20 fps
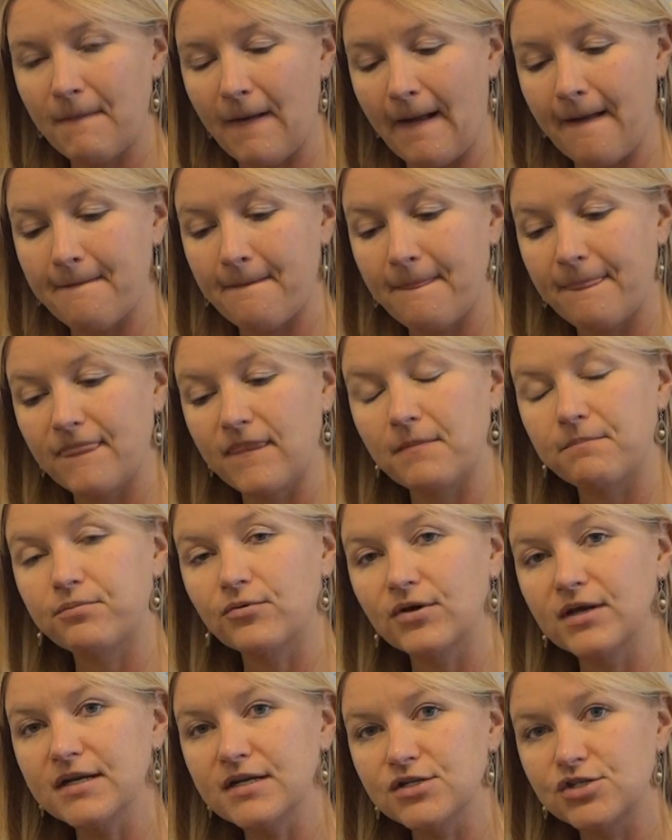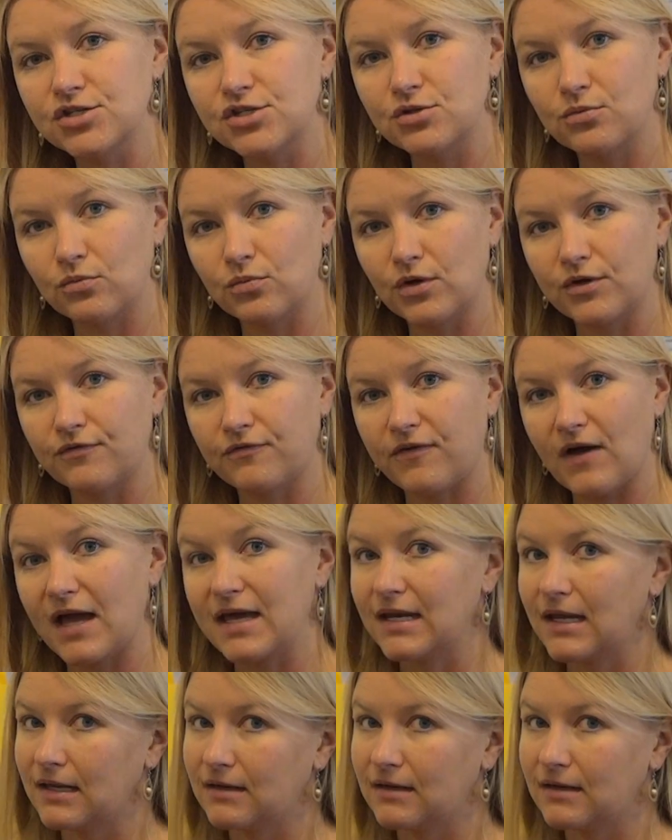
but the British would fight,